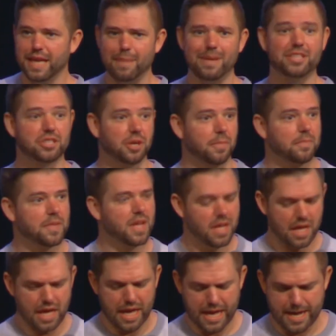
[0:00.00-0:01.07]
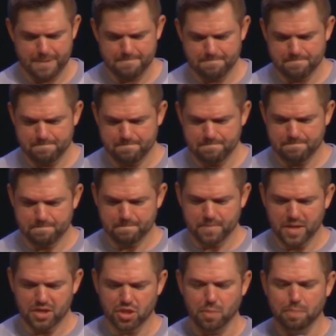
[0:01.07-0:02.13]
Yeah, me too. Um,
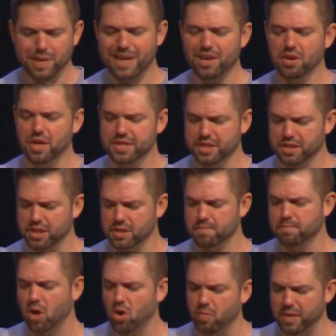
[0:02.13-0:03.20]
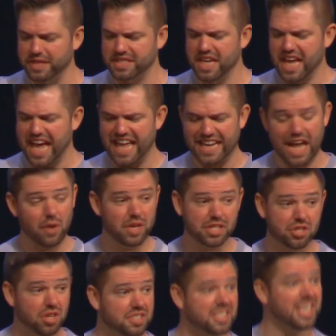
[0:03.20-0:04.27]
so Peter is in this moment, and now he
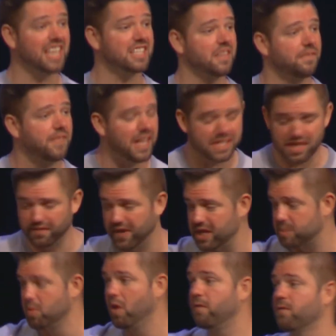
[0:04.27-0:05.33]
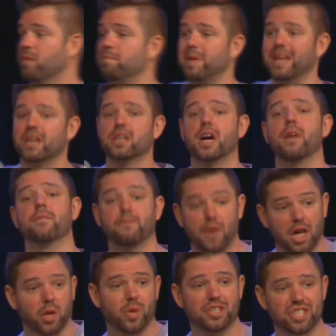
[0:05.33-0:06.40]
starts to get defensive. He's moved from being
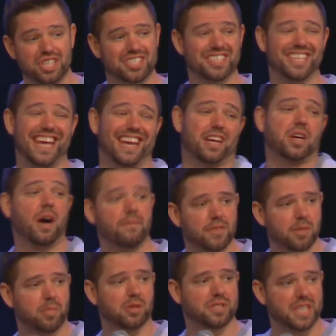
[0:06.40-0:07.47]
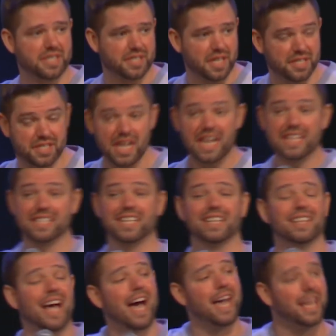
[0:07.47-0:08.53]
following Jesus at a comfortable distance to
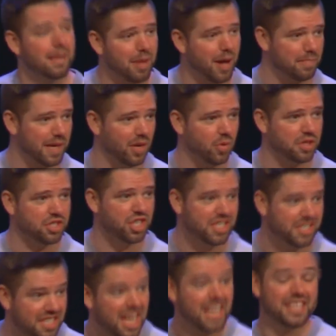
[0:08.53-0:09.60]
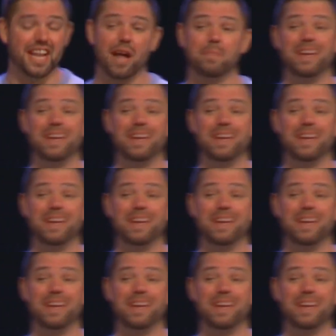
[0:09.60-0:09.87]
lying about being with Jesus, to